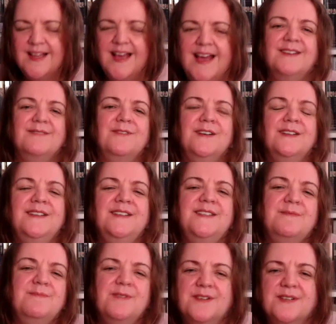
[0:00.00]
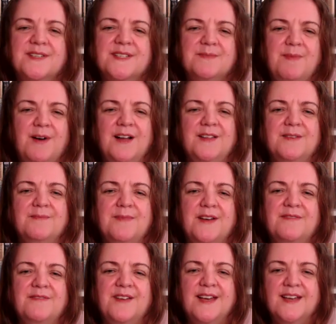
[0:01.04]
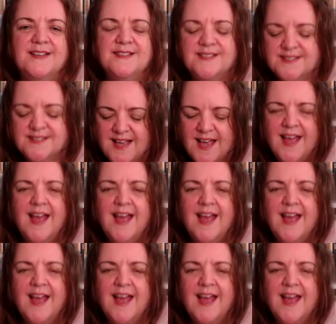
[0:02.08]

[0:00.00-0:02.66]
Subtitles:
And it really did put a smile on my face.